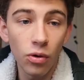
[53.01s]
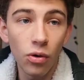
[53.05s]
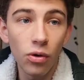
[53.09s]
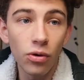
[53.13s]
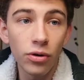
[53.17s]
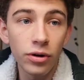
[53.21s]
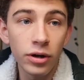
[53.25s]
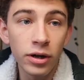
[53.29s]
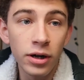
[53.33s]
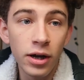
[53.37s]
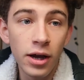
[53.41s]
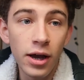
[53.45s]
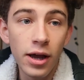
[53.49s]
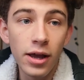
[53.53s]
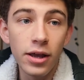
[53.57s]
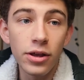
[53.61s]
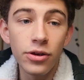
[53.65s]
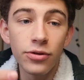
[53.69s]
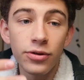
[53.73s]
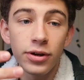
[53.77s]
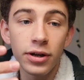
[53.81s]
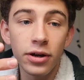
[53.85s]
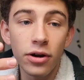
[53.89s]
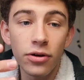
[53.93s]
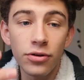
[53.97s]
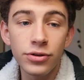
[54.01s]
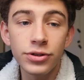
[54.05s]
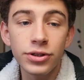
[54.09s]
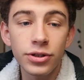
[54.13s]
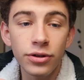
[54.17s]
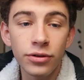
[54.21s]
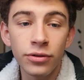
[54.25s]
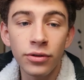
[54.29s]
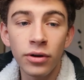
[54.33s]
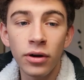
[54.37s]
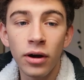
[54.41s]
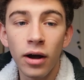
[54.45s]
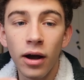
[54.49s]
or you can
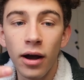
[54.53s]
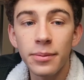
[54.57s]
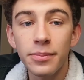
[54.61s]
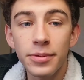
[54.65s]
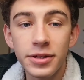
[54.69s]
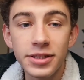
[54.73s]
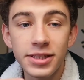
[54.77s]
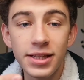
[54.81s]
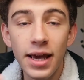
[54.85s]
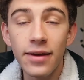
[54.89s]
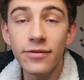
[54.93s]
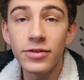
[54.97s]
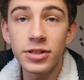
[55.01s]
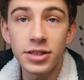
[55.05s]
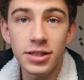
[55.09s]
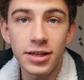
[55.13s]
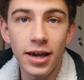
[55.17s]
also set up a savings